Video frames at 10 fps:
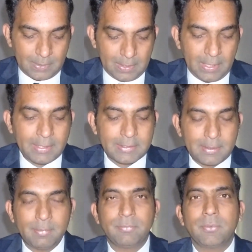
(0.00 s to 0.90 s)
Like I
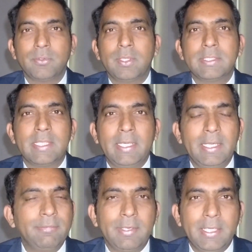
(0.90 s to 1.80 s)
said before, they said
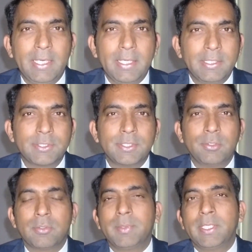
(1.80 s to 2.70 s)
if any additional
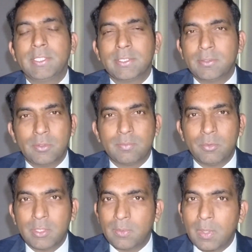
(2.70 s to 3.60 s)
documentation, not
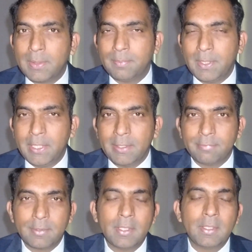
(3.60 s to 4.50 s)
more than one
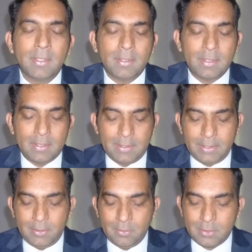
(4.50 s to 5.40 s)
PDF. They
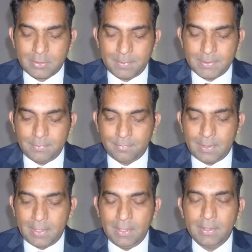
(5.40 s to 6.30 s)
did not
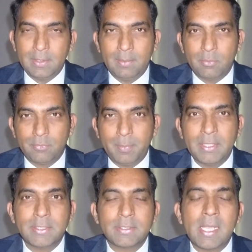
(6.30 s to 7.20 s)
specify the number of
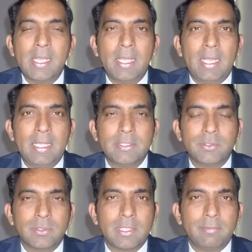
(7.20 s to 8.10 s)
pages. As
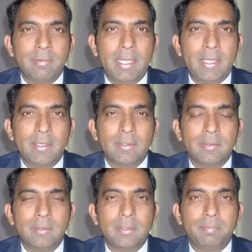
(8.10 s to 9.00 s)
you are aware,
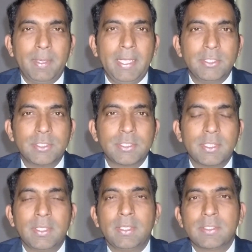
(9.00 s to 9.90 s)
the
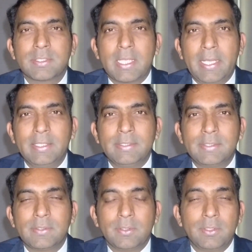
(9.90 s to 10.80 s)
page
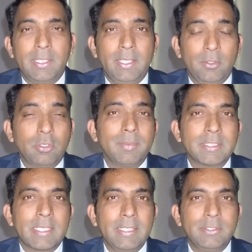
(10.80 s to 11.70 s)
size or the document
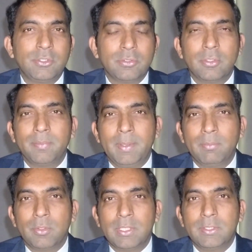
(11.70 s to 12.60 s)
size should not be
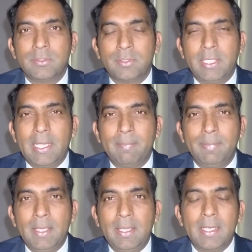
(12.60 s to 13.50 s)
more than 3
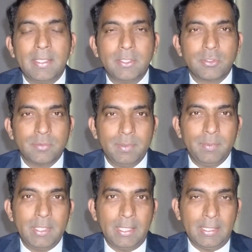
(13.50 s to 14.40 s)
MB, and it should be
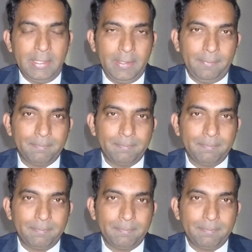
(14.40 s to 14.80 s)
very clear.